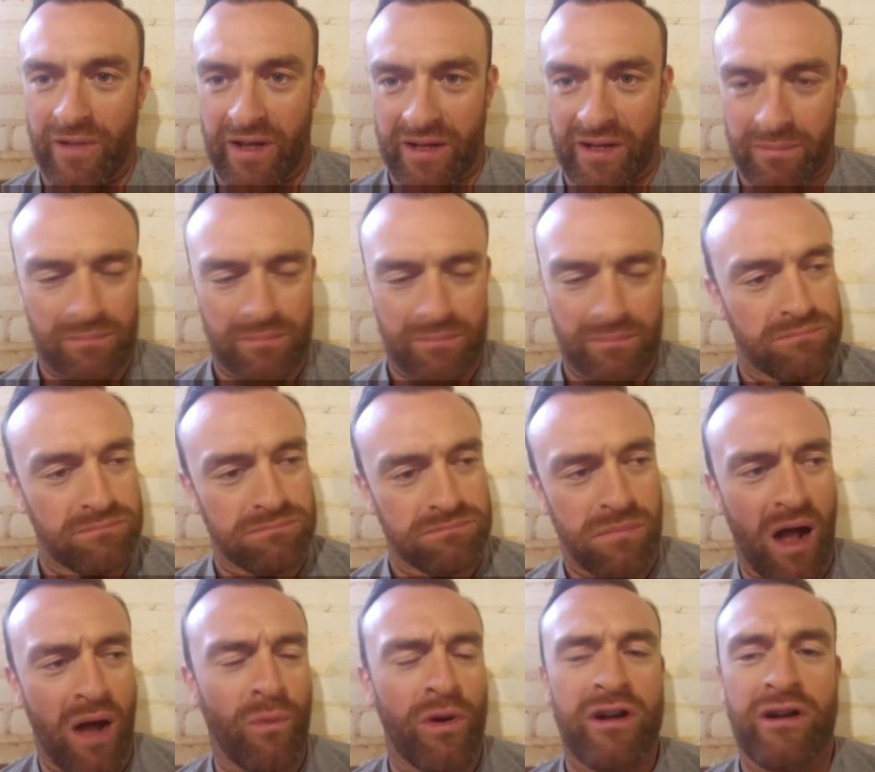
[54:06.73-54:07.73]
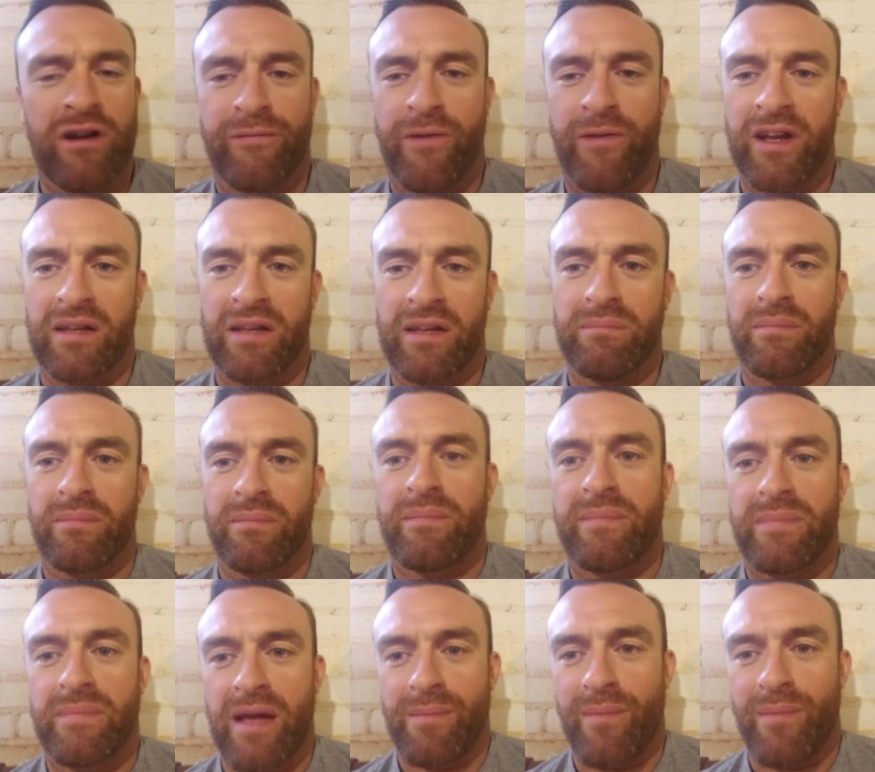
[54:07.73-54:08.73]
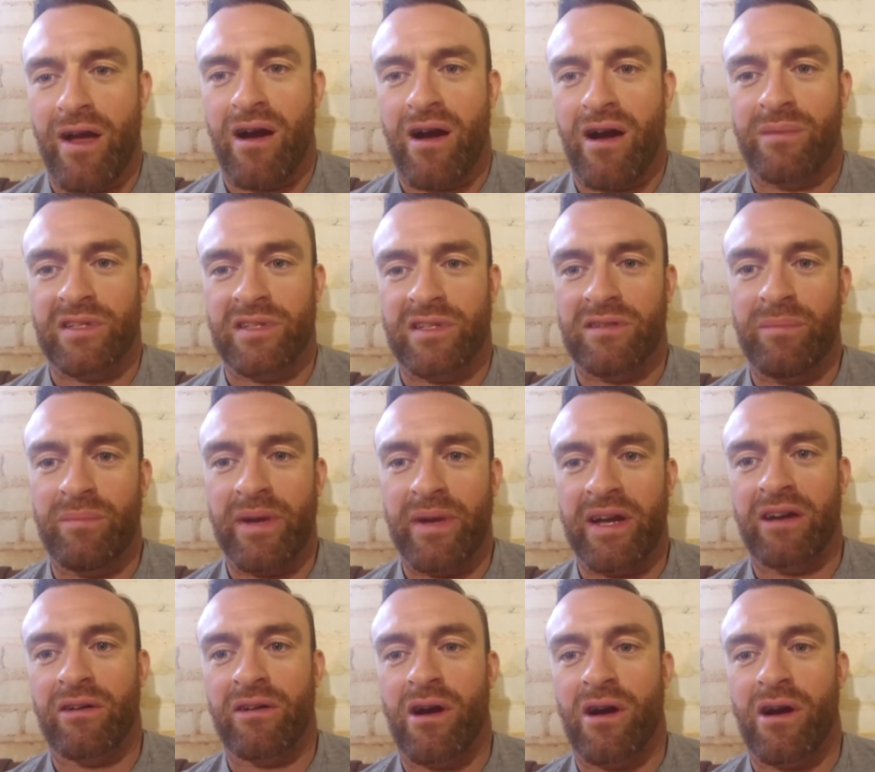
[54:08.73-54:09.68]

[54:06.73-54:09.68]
Like, I wonder if I can get my arms a little bigger.